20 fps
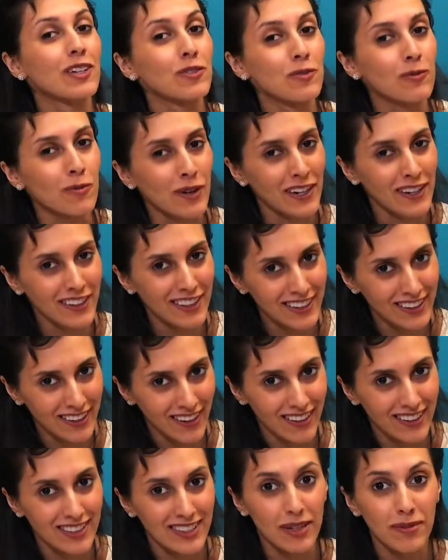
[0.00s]
is where the
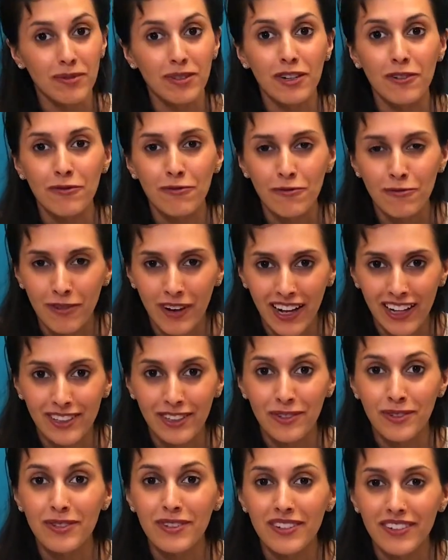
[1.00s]
concept of
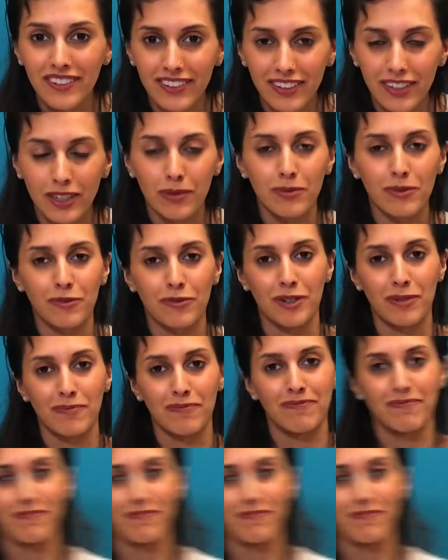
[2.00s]
values comes from.